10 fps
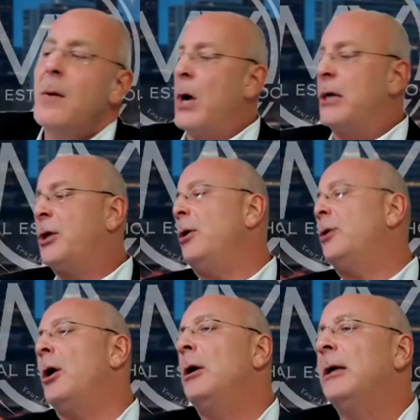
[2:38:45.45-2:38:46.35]
Prosecuting
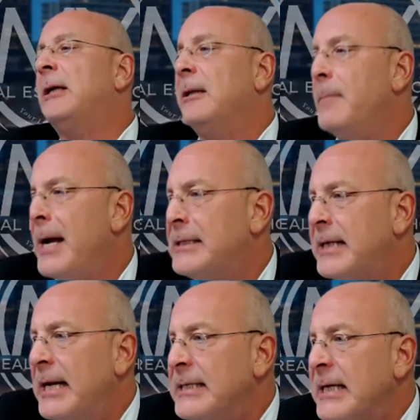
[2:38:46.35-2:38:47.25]
attorney looked at the man and
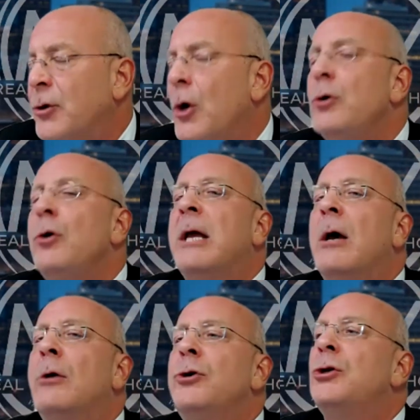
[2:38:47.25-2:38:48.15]
said, "Is it true you
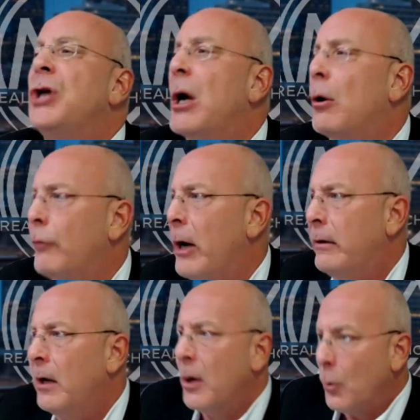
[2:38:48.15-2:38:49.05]
killed your
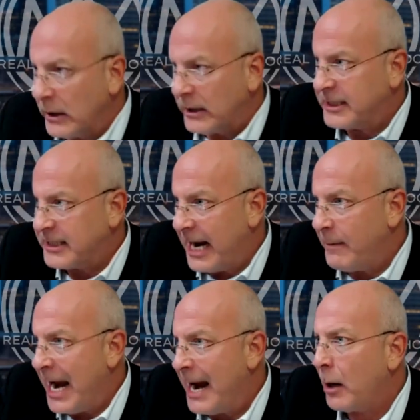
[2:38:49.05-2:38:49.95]
children with the same
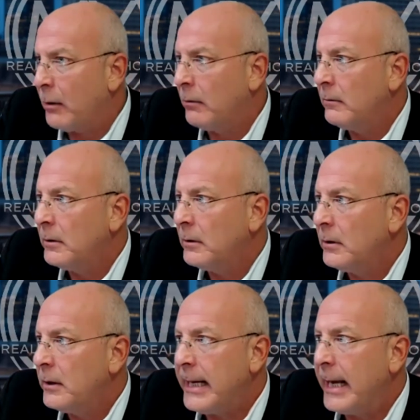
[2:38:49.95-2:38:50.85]
hammer?"
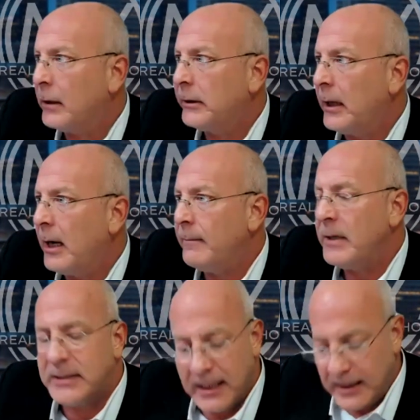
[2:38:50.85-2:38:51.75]
He held it up.
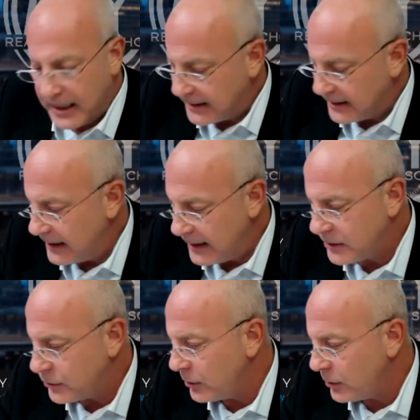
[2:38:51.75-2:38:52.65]
He said, "Yes, it is
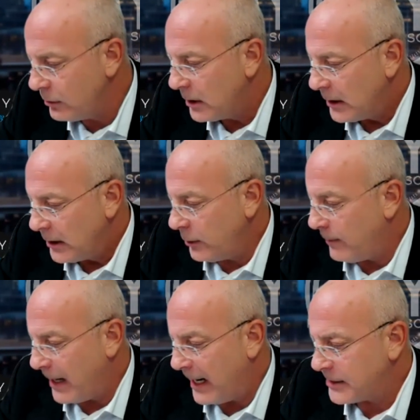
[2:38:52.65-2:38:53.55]
true." "You
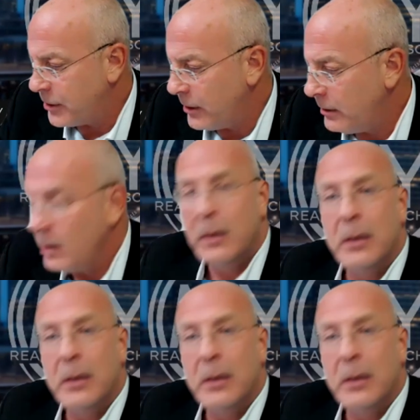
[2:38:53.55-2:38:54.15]
bastard."